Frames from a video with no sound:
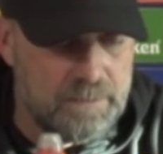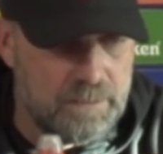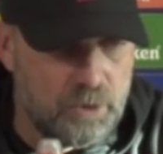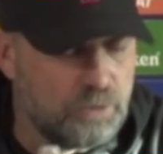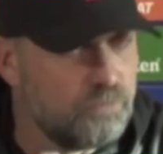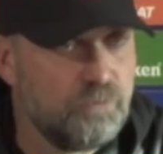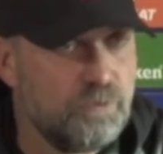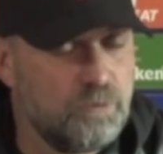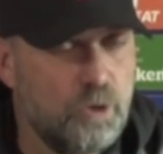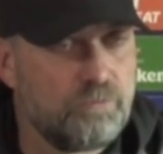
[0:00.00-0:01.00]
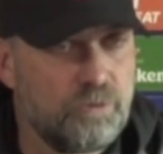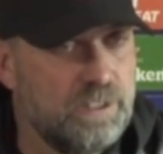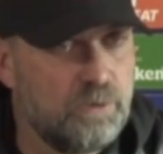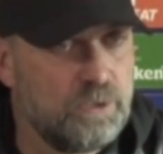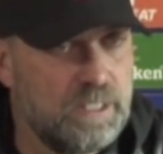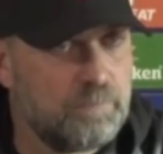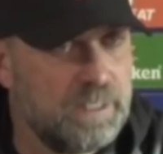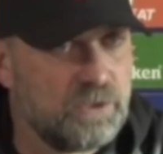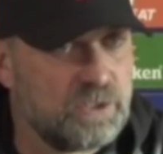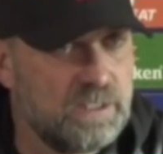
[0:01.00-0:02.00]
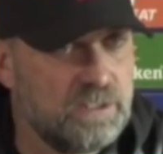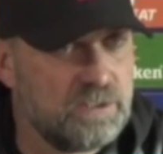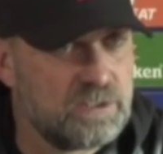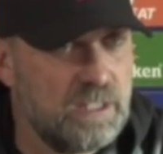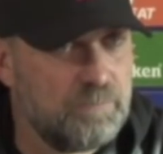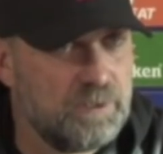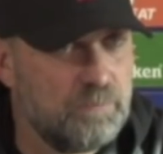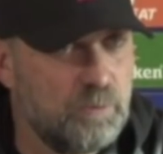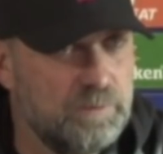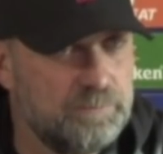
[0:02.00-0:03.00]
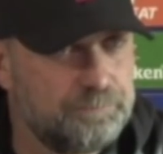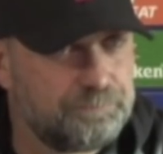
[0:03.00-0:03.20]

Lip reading: a lot of really good young players in this club at the moment.